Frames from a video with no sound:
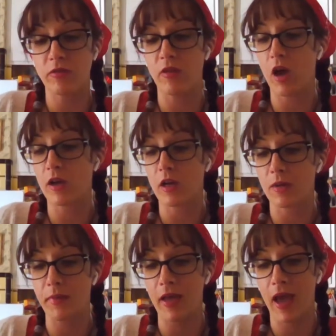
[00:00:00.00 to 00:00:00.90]
not going
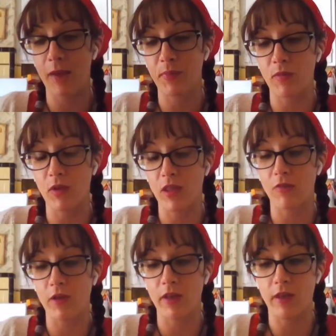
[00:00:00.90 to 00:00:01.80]
to be happy when they
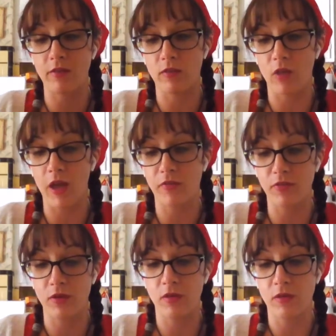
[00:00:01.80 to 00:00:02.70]
realize you
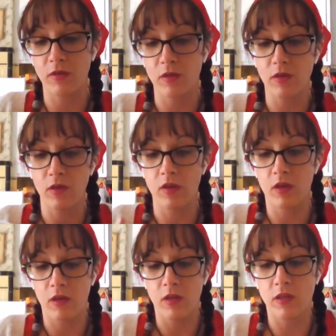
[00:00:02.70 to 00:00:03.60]
left.
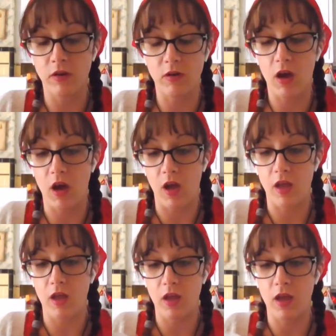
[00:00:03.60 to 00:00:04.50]
They're not.
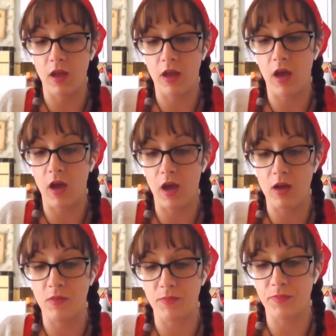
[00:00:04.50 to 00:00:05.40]

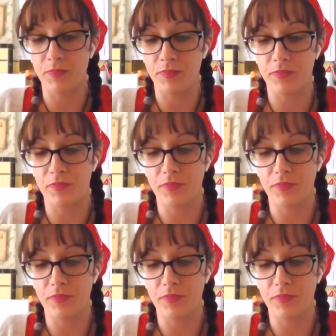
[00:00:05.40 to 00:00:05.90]
But